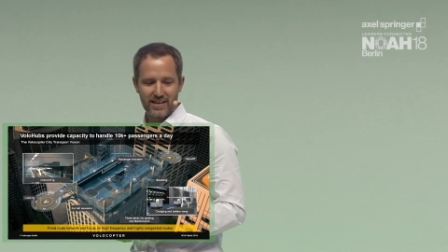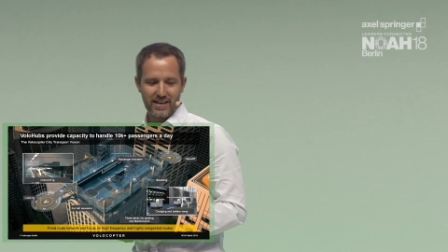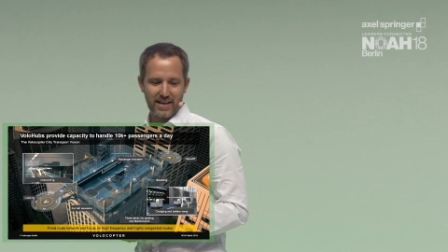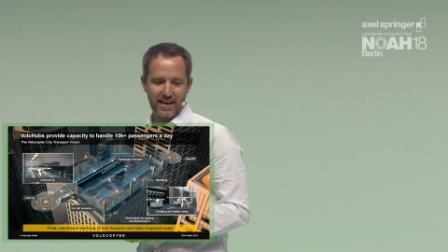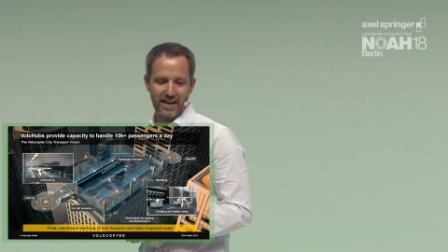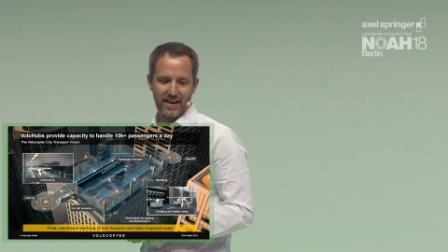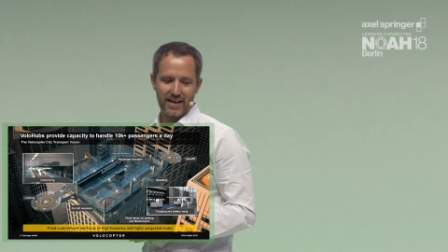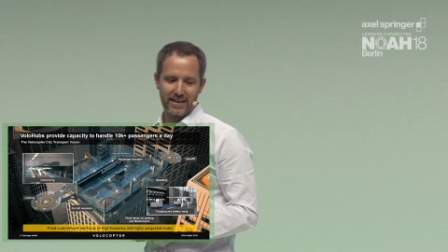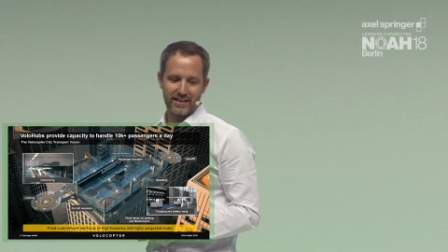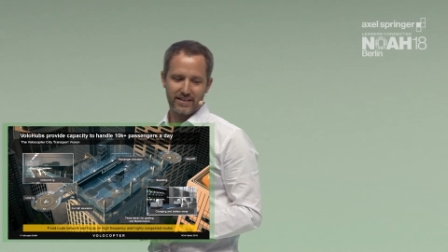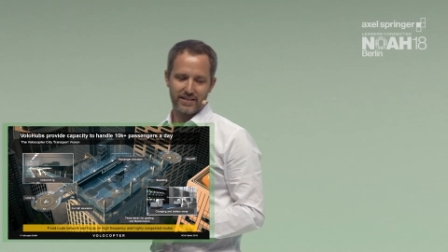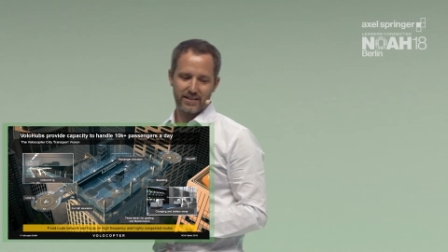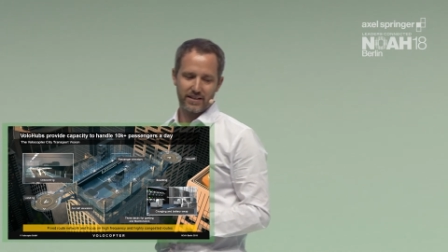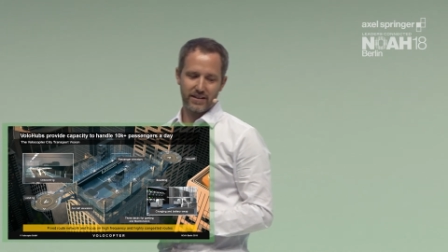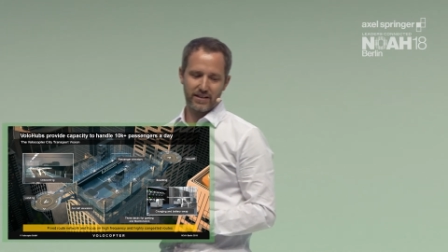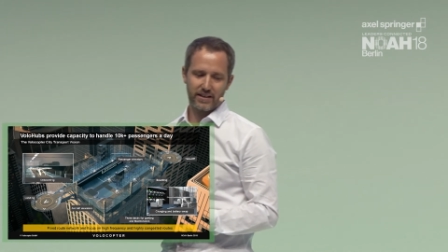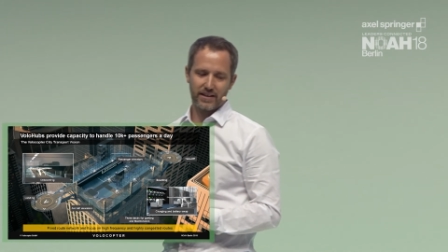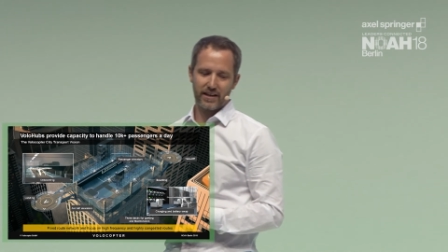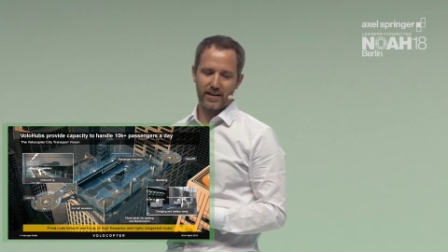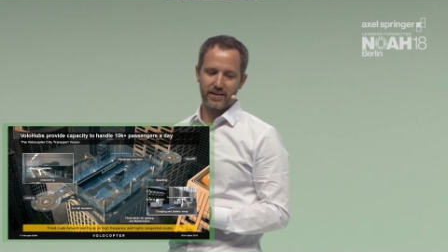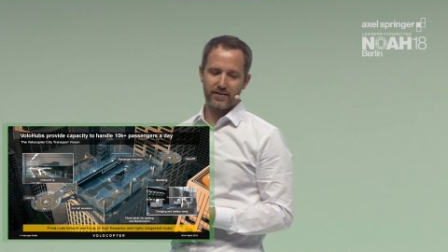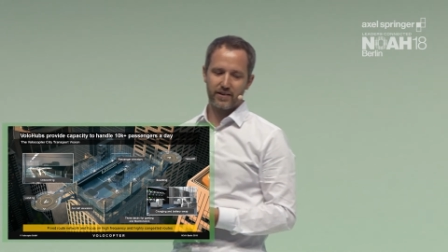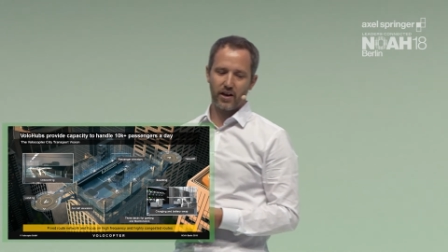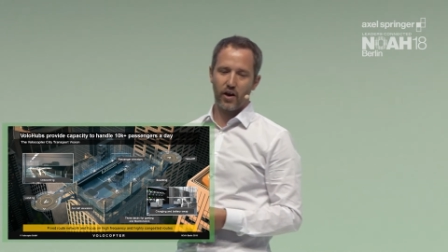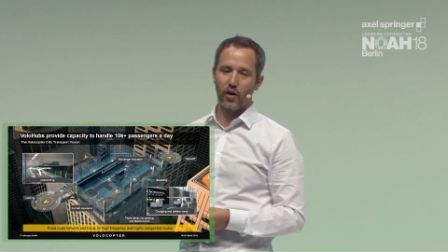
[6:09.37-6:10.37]
and uh,
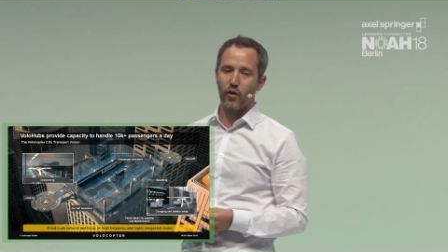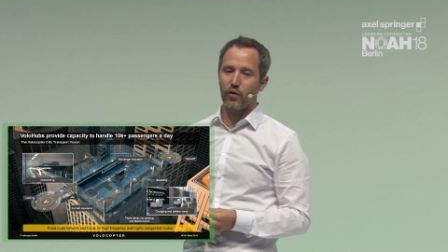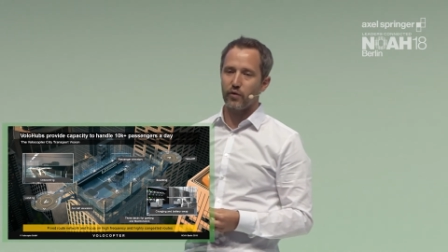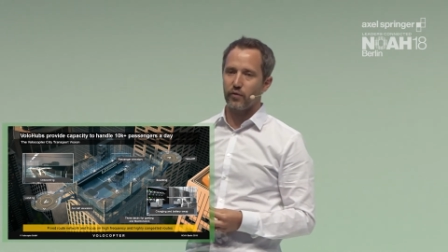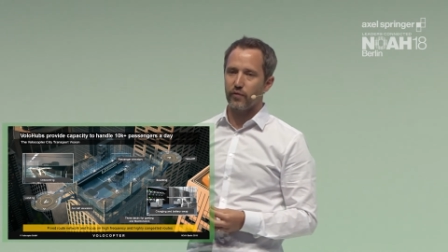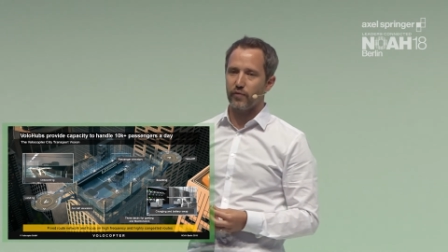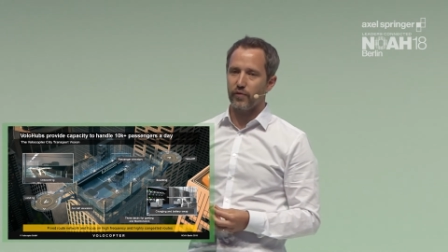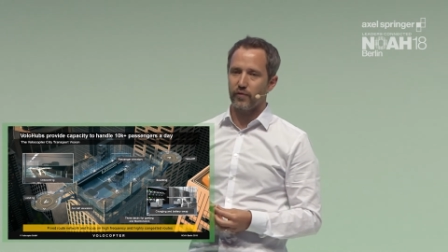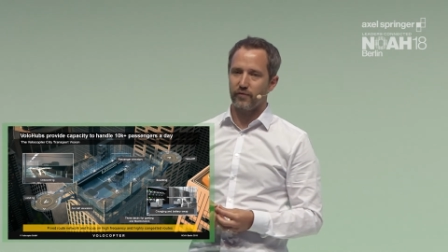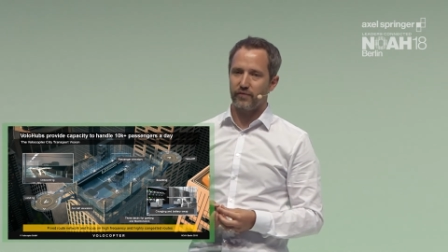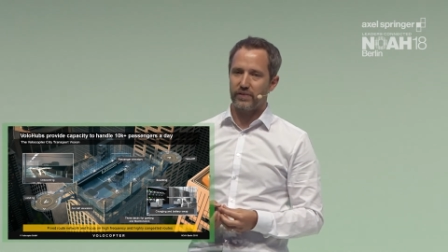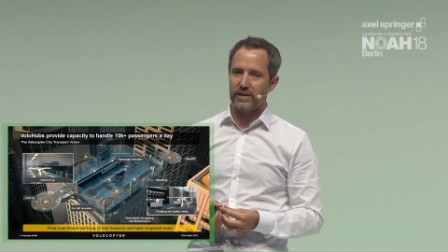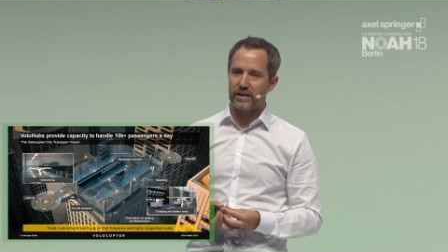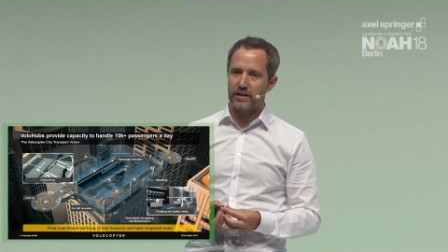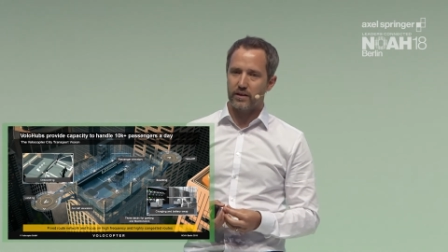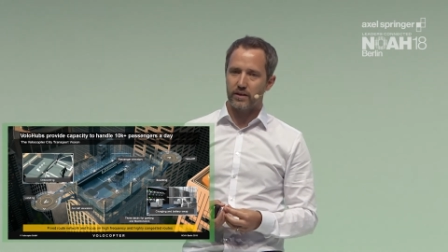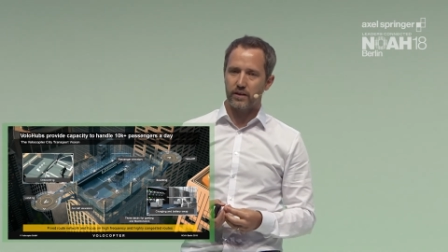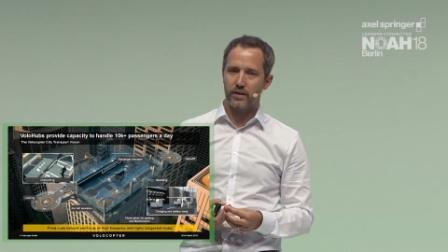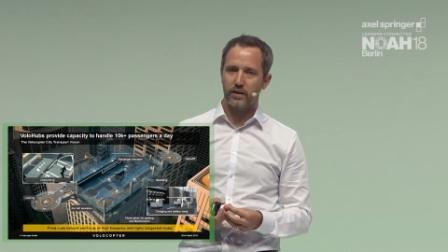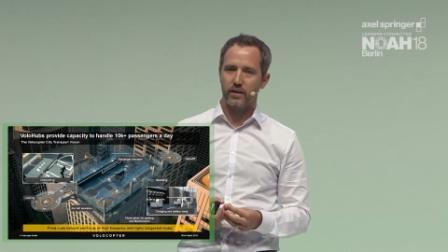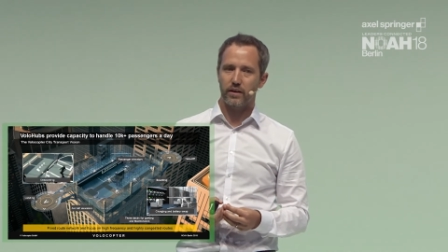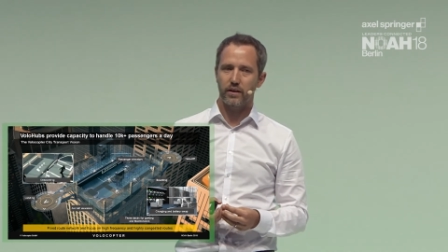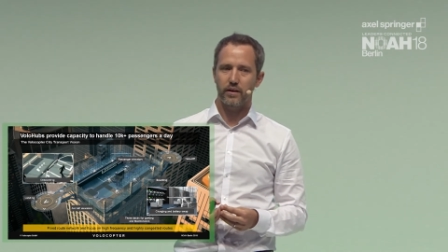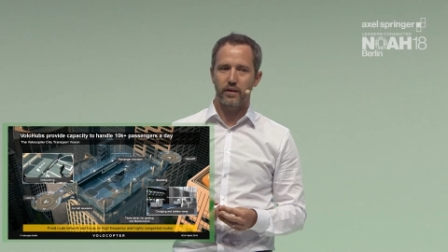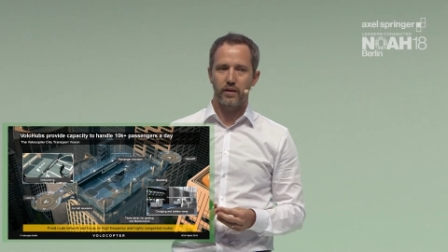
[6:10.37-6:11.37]
get out of the
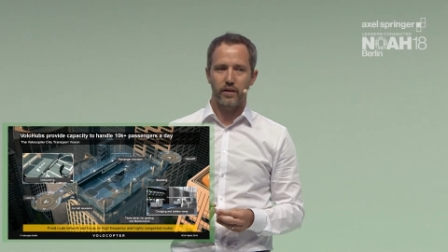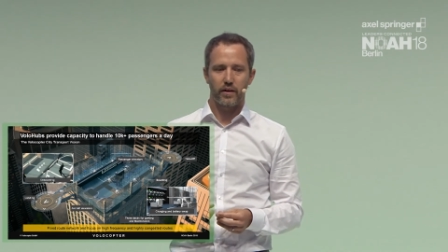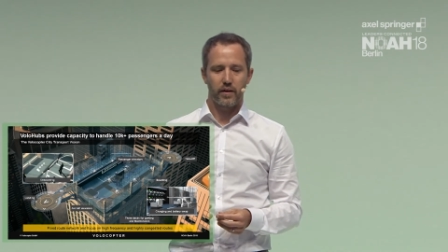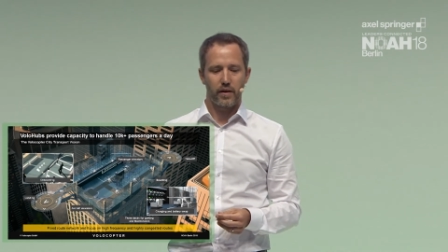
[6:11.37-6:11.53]
vehicle.